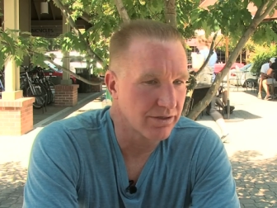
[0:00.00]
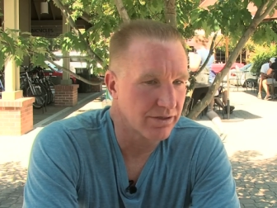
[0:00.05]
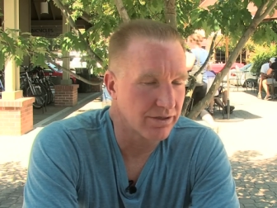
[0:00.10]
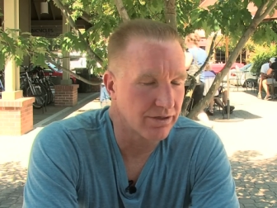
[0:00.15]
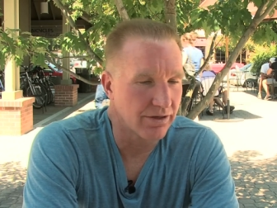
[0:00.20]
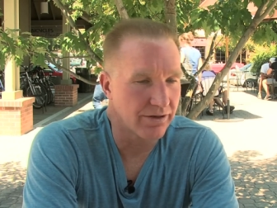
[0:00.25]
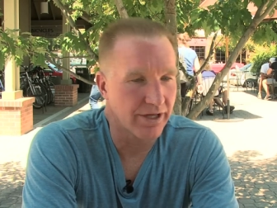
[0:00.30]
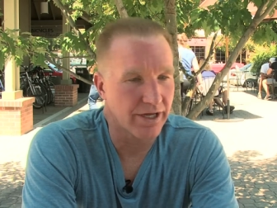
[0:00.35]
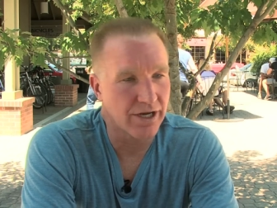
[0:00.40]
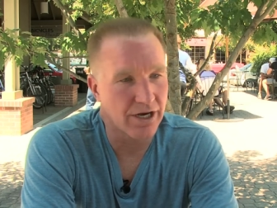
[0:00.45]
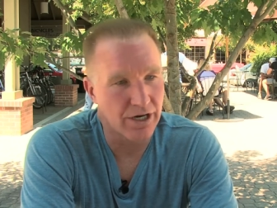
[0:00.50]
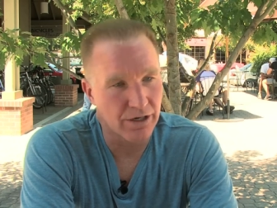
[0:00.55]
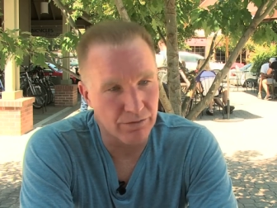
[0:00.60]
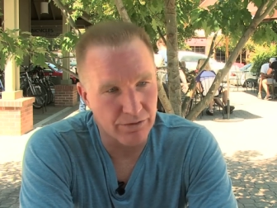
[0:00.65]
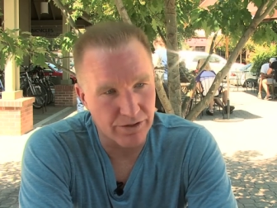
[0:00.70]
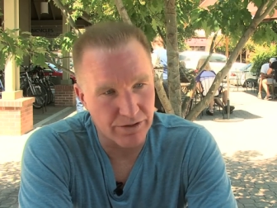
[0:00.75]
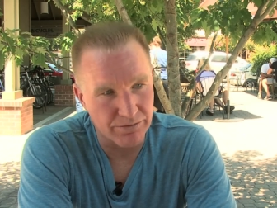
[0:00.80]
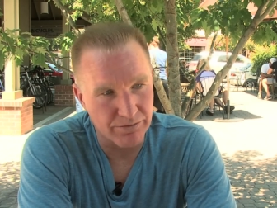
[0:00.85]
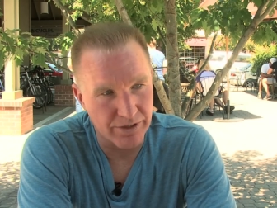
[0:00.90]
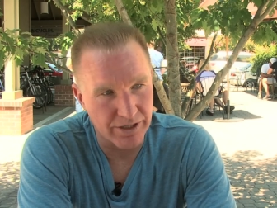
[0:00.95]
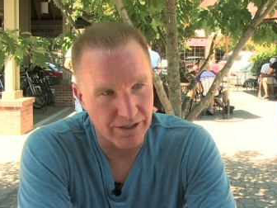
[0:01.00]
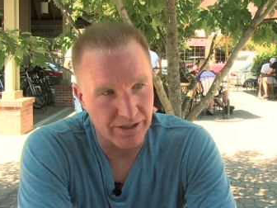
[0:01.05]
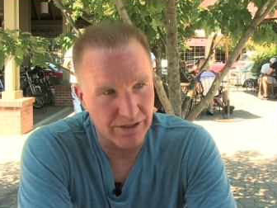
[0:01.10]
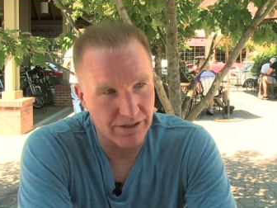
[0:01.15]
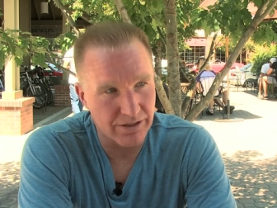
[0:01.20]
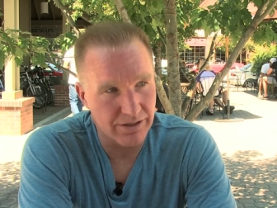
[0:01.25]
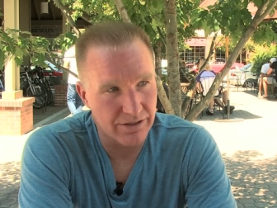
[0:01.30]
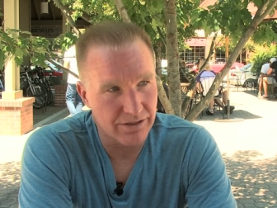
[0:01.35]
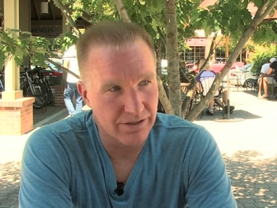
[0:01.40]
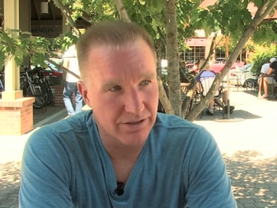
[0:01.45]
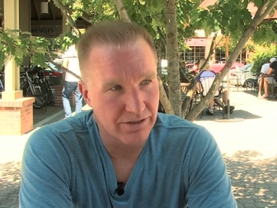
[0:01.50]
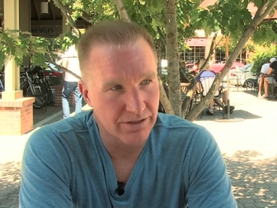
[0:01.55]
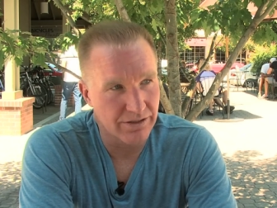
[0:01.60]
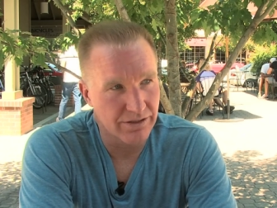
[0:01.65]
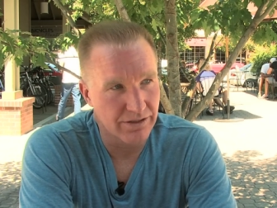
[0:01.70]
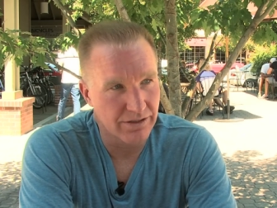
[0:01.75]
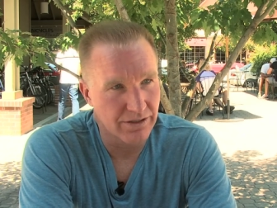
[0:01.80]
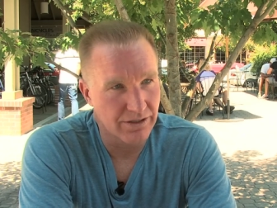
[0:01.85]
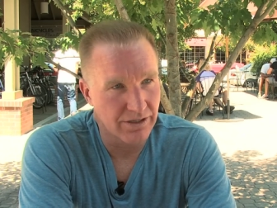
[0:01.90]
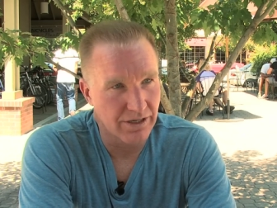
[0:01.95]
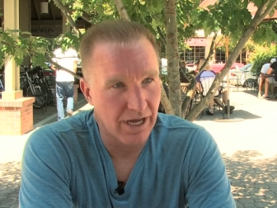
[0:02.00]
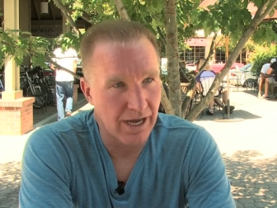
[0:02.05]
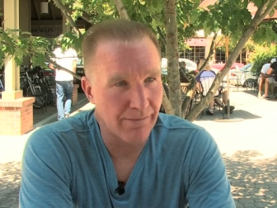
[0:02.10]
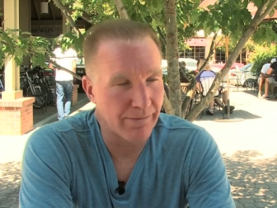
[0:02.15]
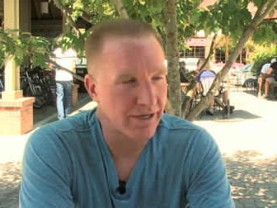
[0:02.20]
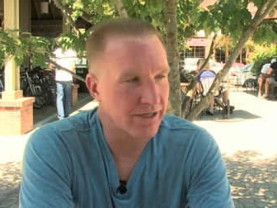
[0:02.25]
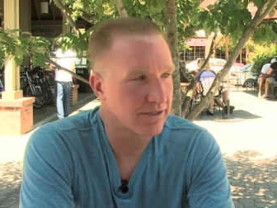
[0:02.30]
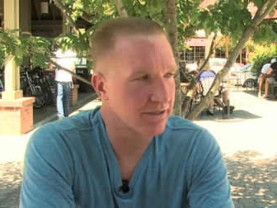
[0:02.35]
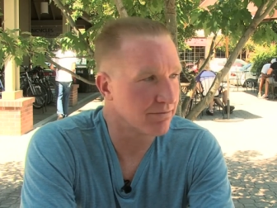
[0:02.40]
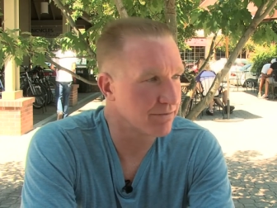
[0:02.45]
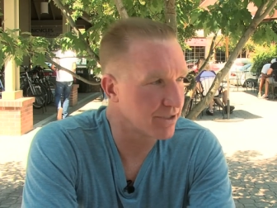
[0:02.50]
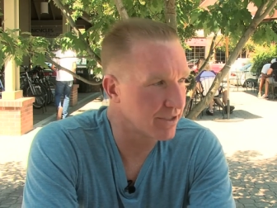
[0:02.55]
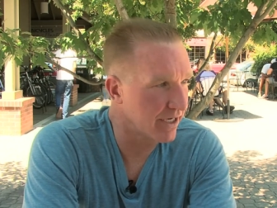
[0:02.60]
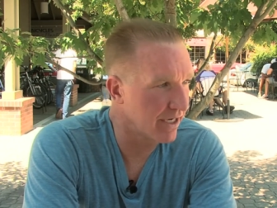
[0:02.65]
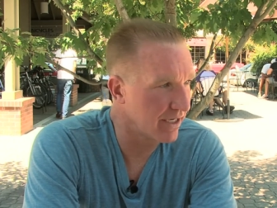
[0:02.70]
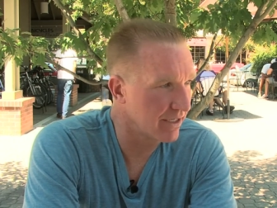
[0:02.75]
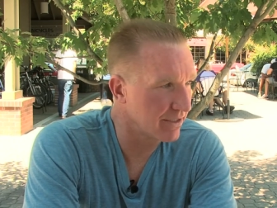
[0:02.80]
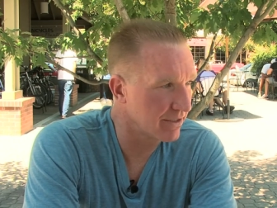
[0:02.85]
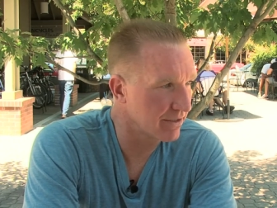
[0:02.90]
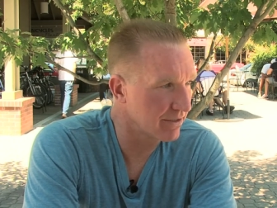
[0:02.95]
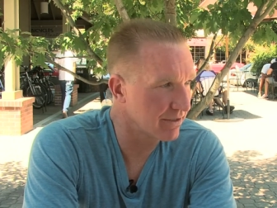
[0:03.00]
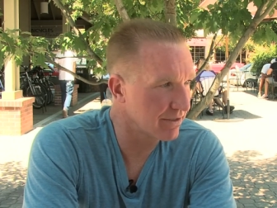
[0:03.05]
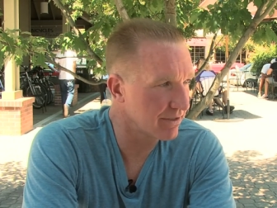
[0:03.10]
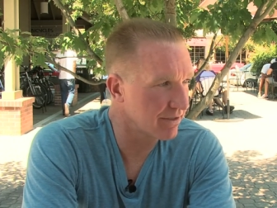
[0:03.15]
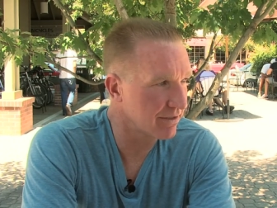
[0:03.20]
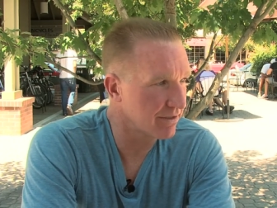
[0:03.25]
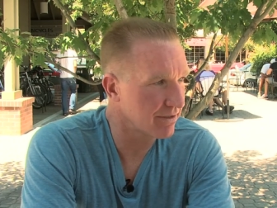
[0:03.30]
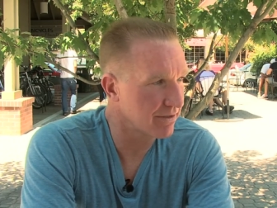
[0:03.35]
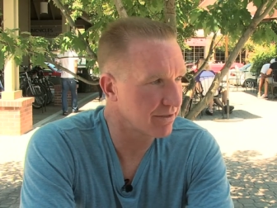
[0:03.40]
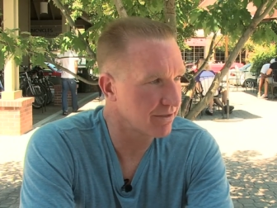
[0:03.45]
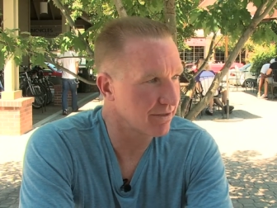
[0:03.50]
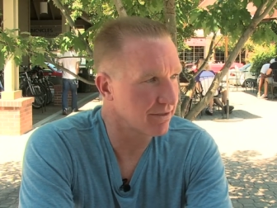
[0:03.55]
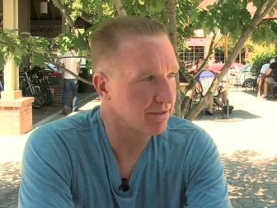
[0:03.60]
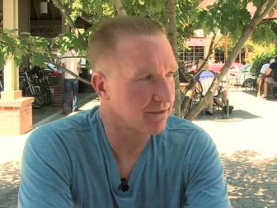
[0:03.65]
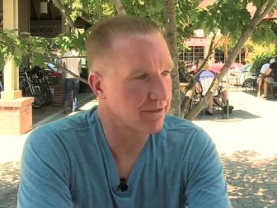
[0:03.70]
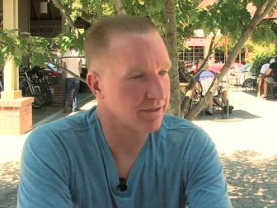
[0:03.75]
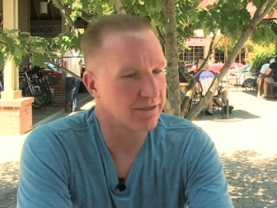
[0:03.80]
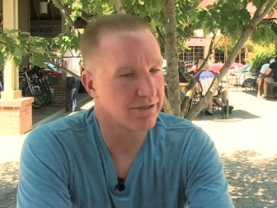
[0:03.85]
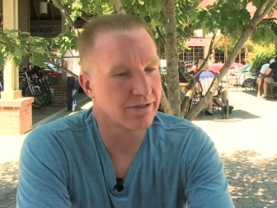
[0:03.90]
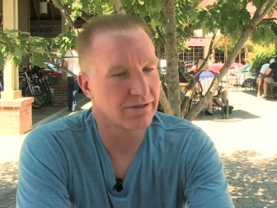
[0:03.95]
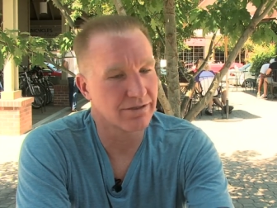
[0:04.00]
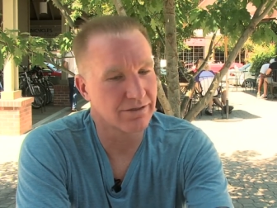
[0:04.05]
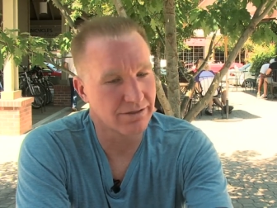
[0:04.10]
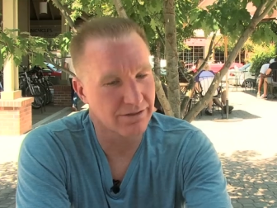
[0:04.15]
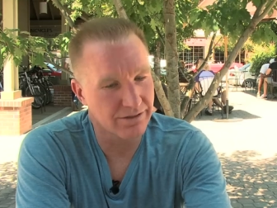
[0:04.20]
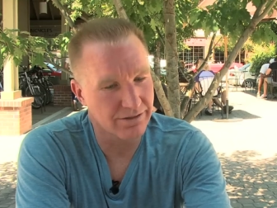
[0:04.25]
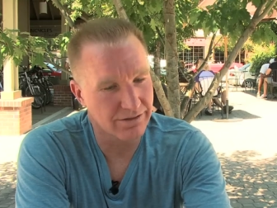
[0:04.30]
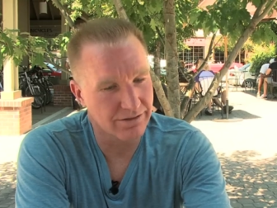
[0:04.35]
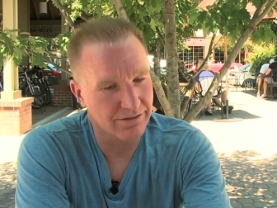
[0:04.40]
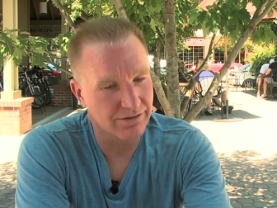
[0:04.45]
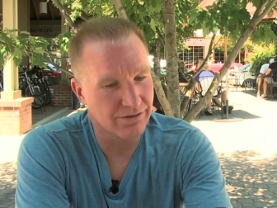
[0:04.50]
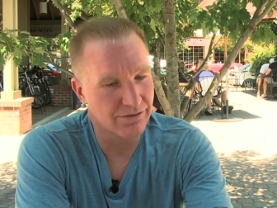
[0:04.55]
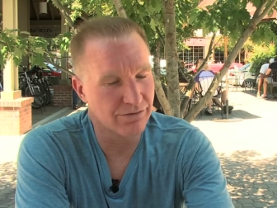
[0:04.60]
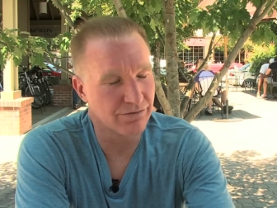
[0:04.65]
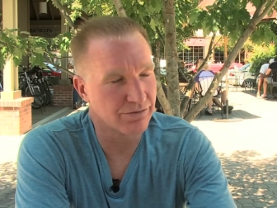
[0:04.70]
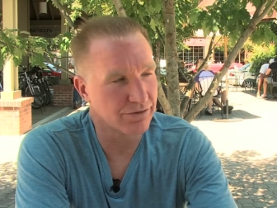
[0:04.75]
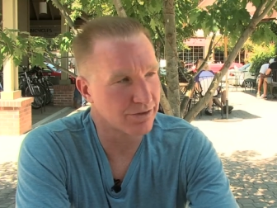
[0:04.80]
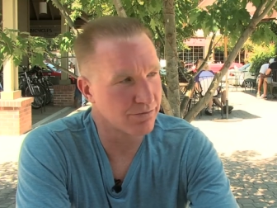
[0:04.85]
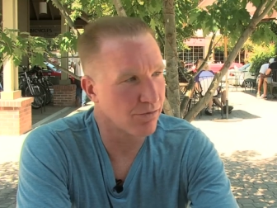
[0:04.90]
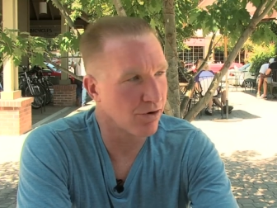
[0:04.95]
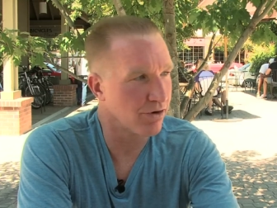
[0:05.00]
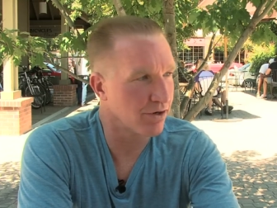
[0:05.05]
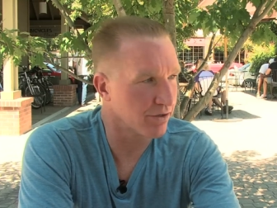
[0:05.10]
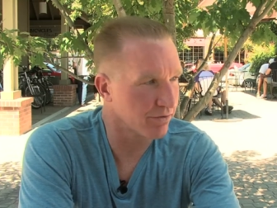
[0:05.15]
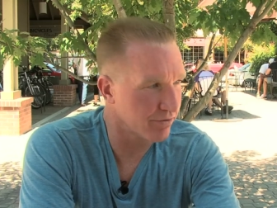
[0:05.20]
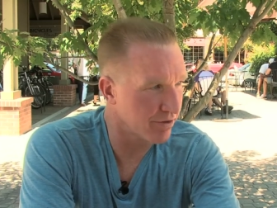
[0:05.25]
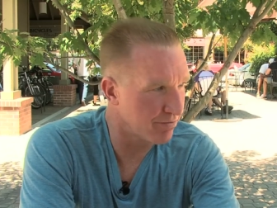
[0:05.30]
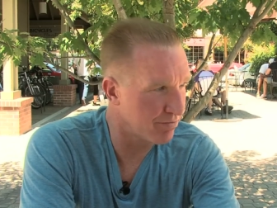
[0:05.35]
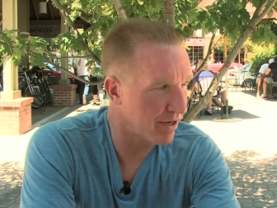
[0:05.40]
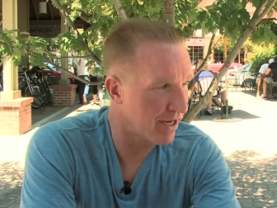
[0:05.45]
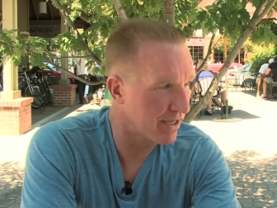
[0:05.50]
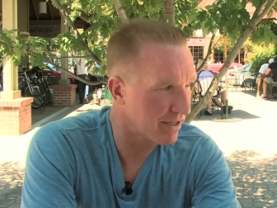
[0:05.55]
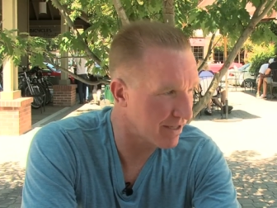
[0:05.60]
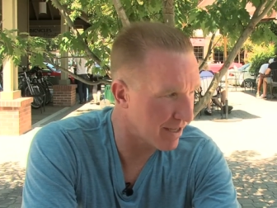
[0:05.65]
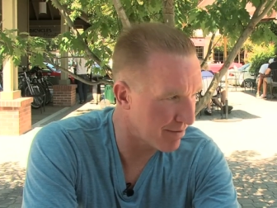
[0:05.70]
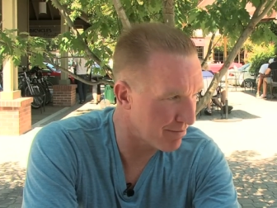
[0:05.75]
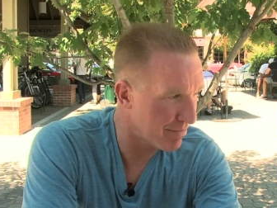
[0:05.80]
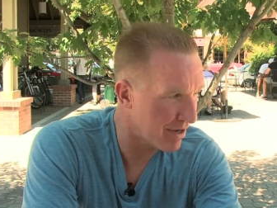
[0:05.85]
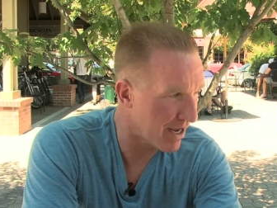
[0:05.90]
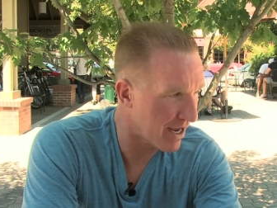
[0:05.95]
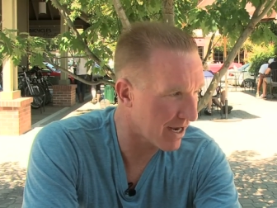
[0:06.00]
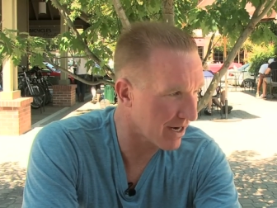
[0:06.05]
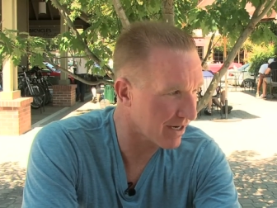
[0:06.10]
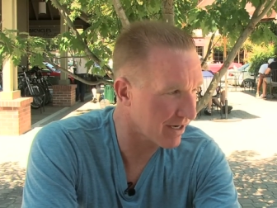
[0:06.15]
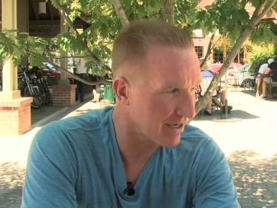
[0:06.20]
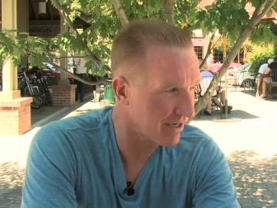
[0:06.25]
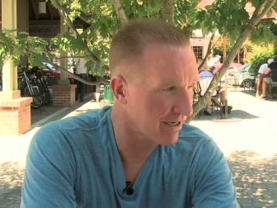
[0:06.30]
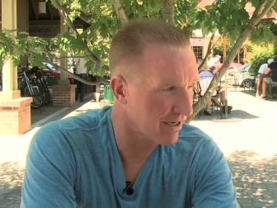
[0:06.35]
You know, they hung with me. I made some changes and to a small degree paid them back.